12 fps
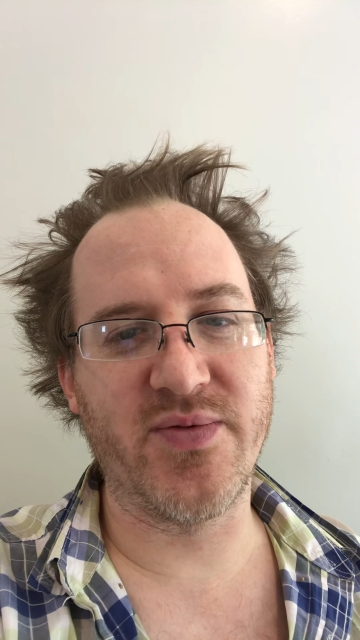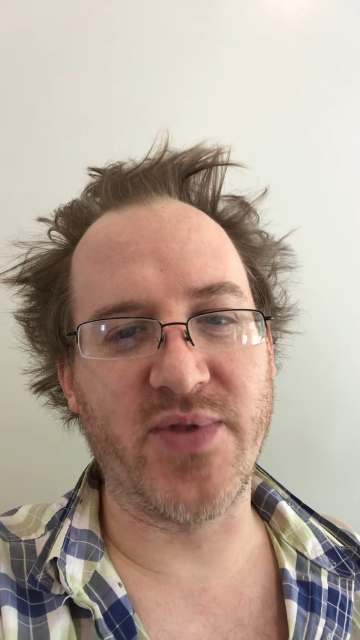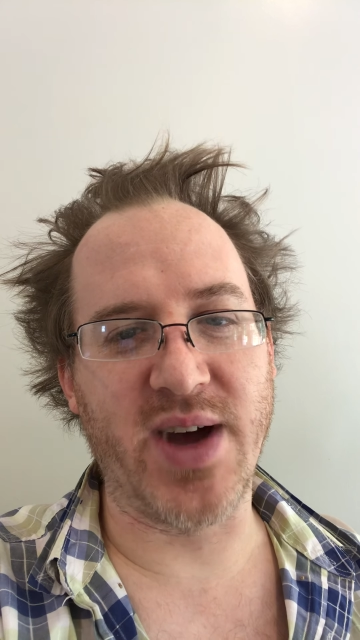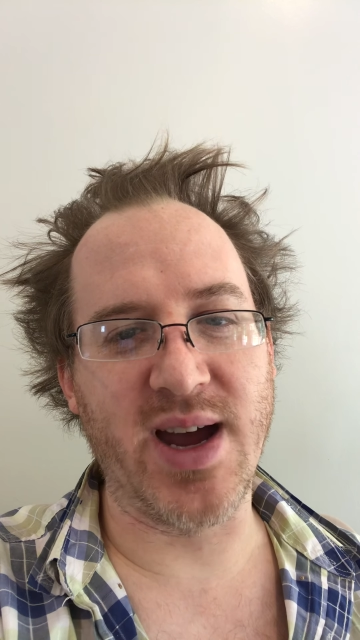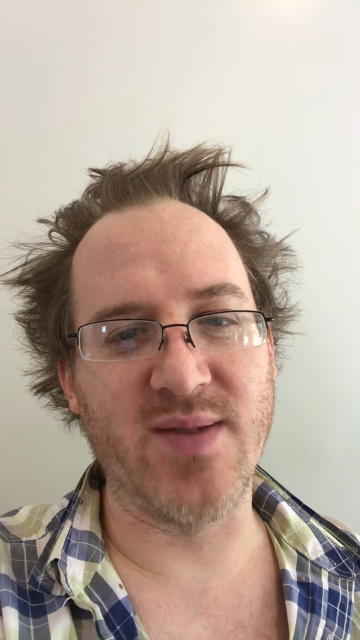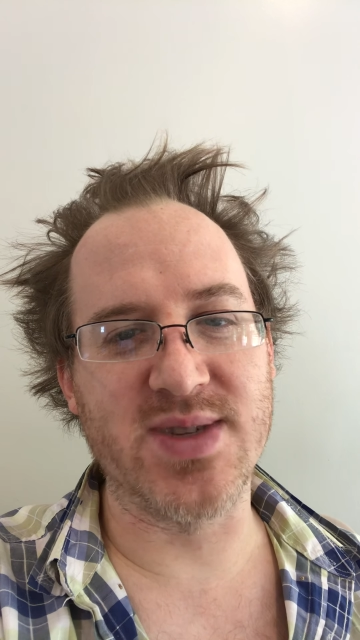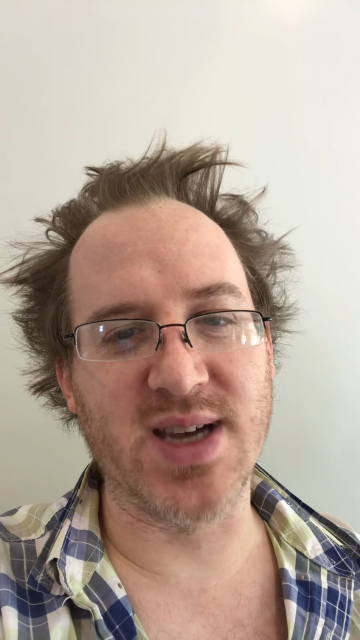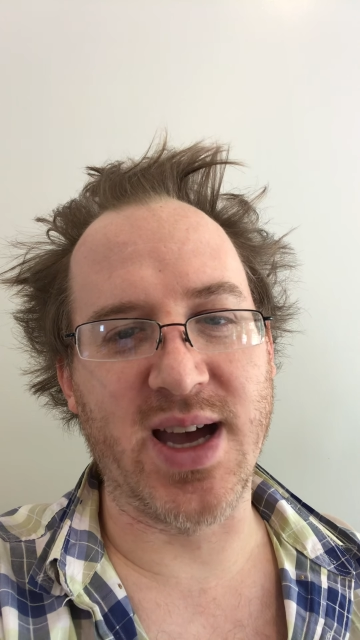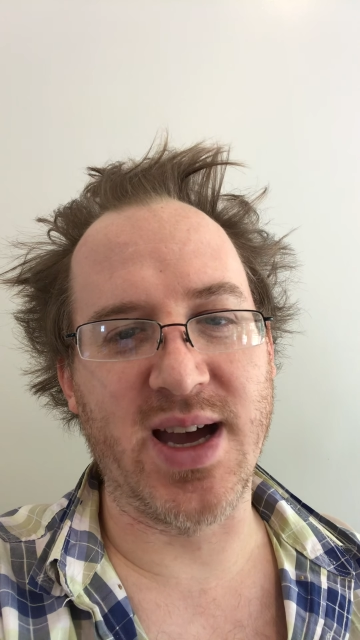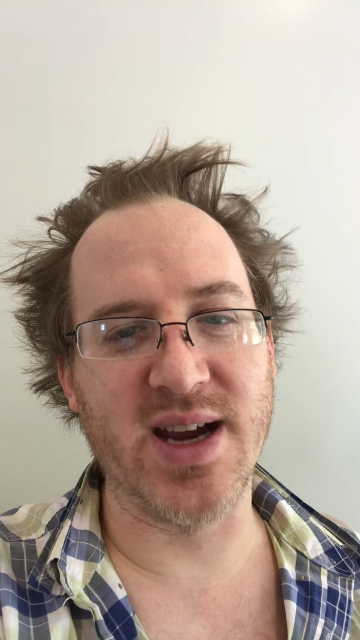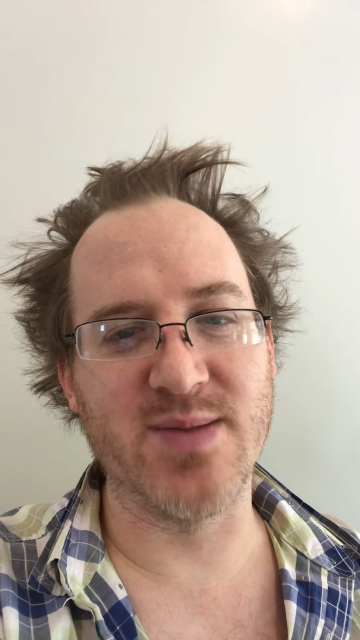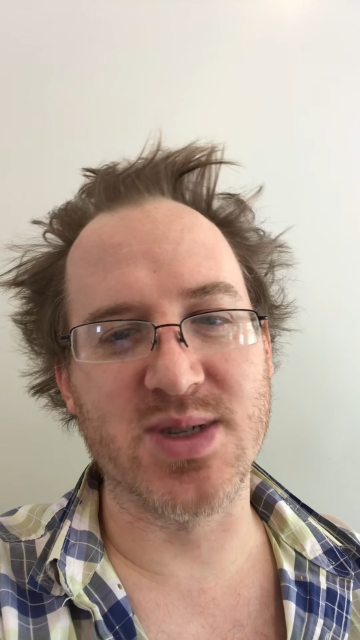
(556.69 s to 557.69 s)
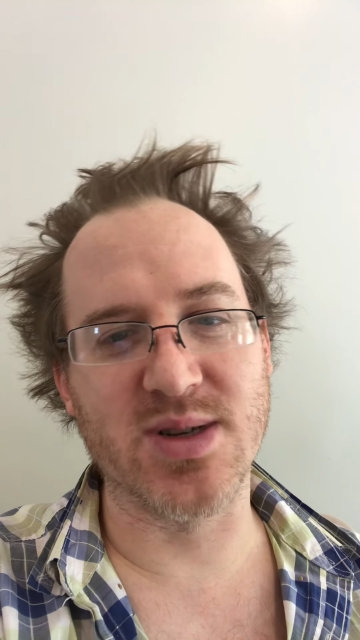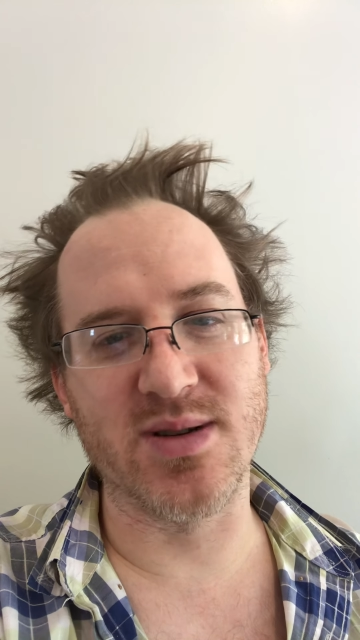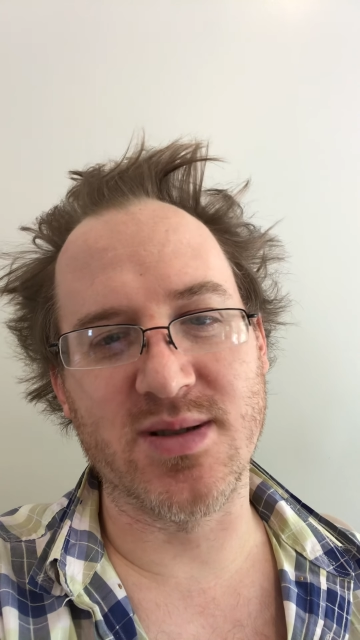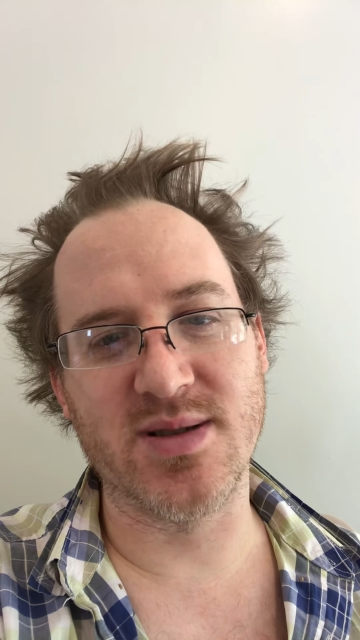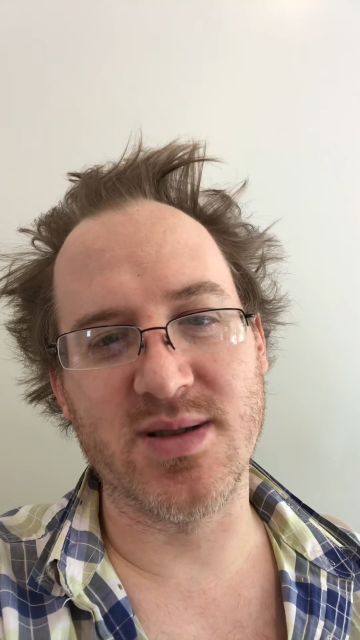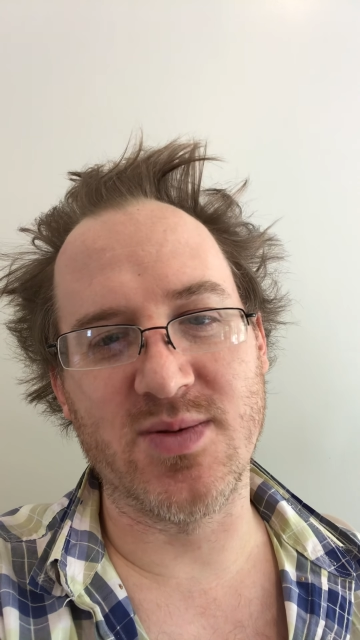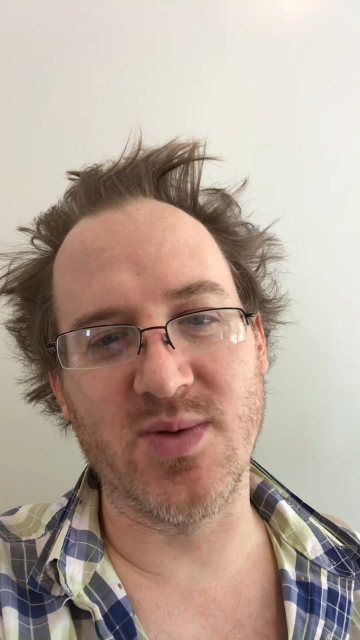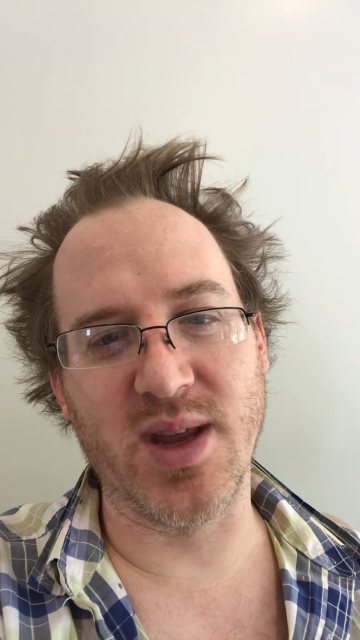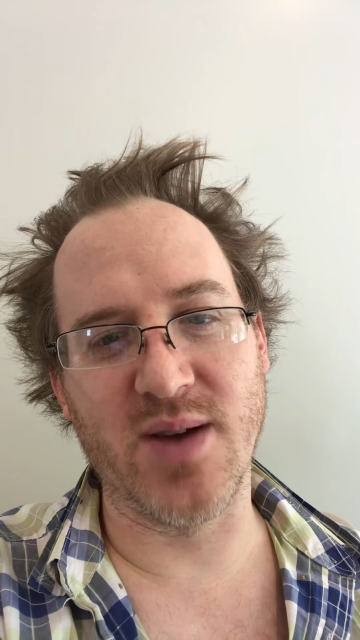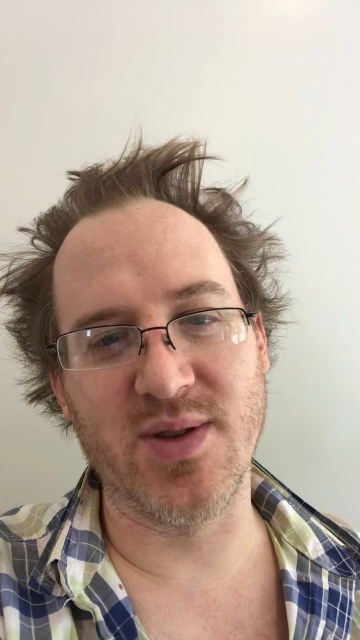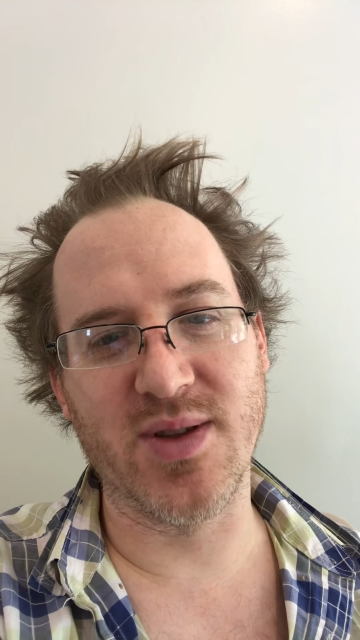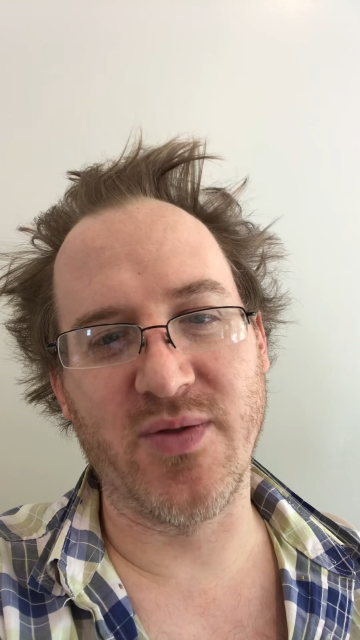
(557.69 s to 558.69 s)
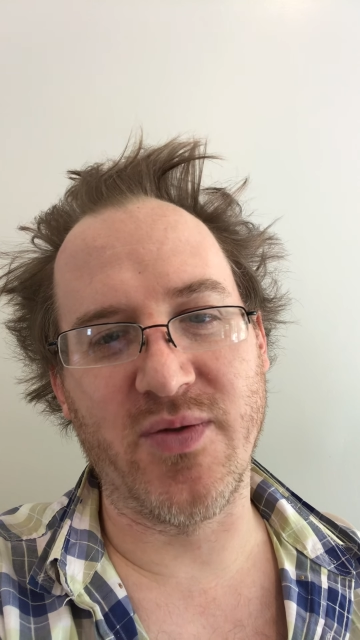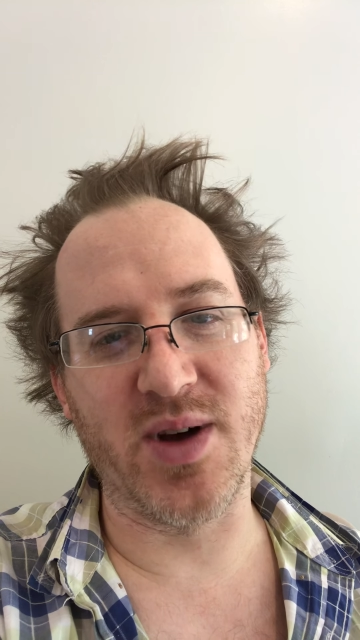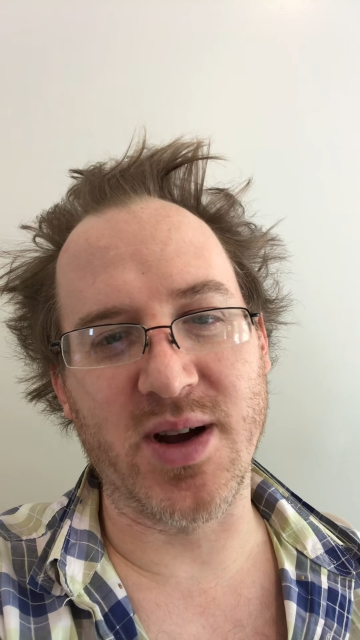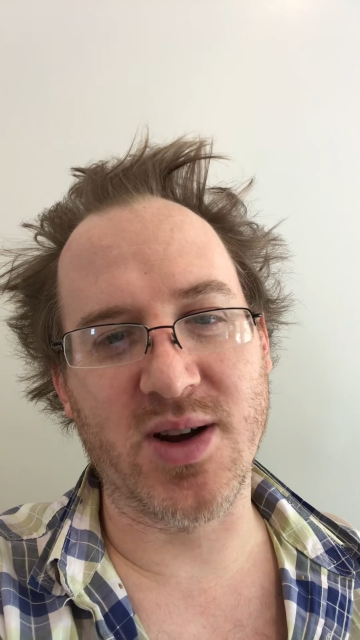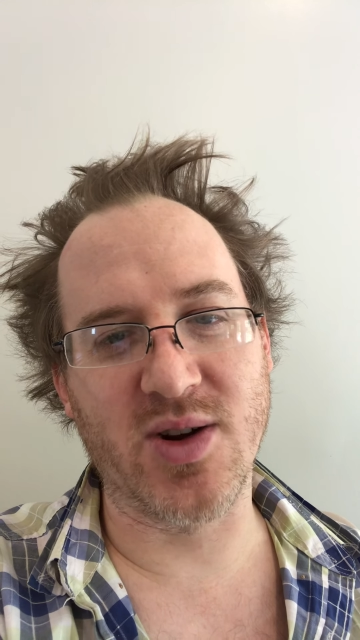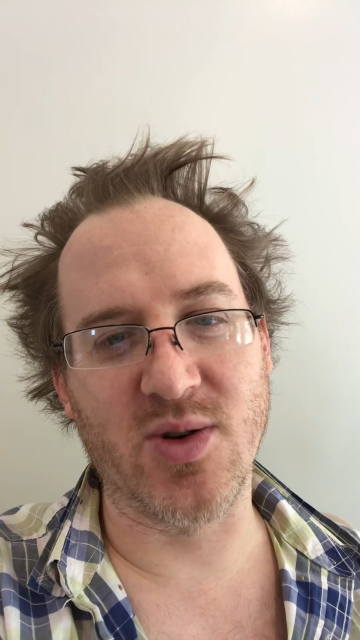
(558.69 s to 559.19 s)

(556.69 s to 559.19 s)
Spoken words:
5 times or whatever the fuck